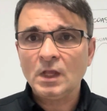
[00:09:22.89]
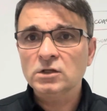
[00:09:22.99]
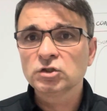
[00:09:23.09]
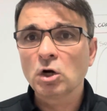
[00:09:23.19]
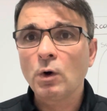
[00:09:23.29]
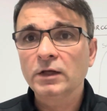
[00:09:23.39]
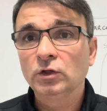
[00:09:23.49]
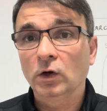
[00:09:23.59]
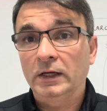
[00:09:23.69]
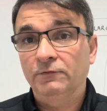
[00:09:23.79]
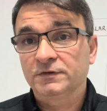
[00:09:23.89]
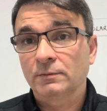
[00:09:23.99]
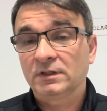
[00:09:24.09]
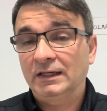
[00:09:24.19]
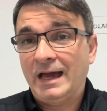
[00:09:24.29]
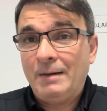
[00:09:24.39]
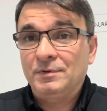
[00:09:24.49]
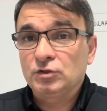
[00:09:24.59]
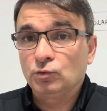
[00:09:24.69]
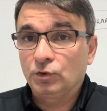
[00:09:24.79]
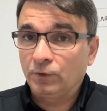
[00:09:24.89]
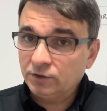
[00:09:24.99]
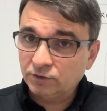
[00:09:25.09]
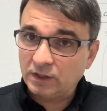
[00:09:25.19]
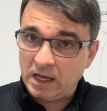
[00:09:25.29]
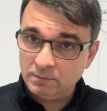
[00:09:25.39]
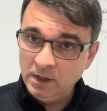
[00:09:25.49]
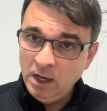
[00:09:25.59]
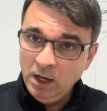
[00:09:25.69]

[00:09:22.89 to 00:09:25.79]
So if something happens during winter time,